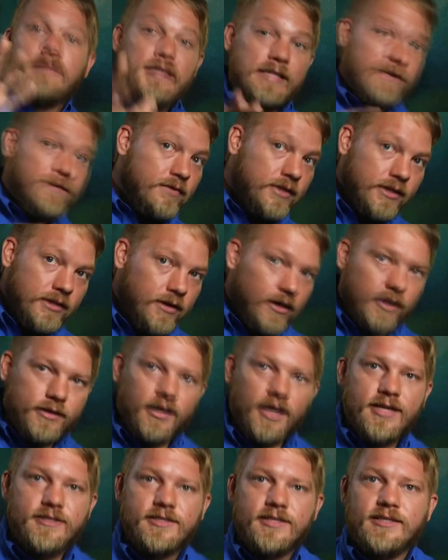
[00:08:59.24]
live in a
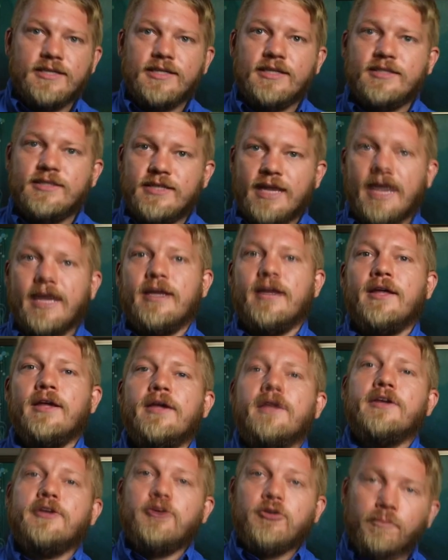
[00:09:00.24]
non-licensing state,
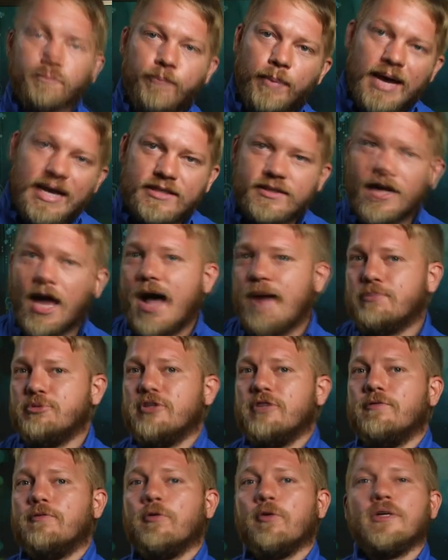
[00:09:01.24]
your best
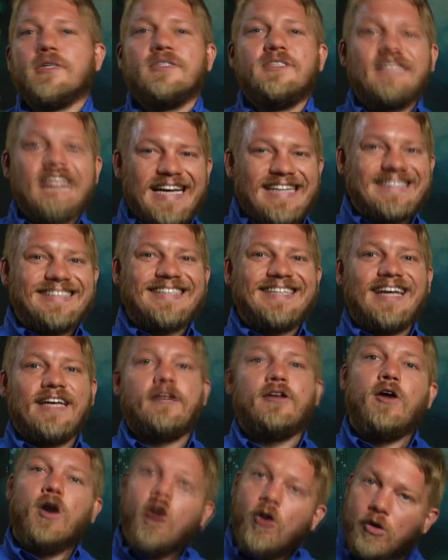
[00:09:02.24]
option for a
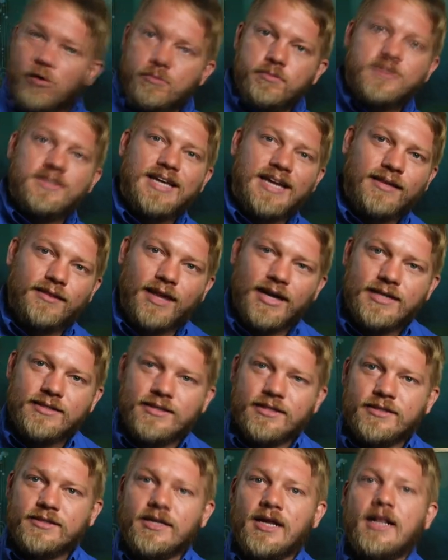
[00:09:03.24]
designated home state
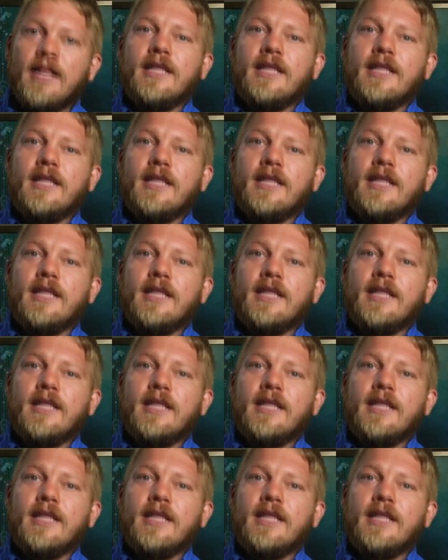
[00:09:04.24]
license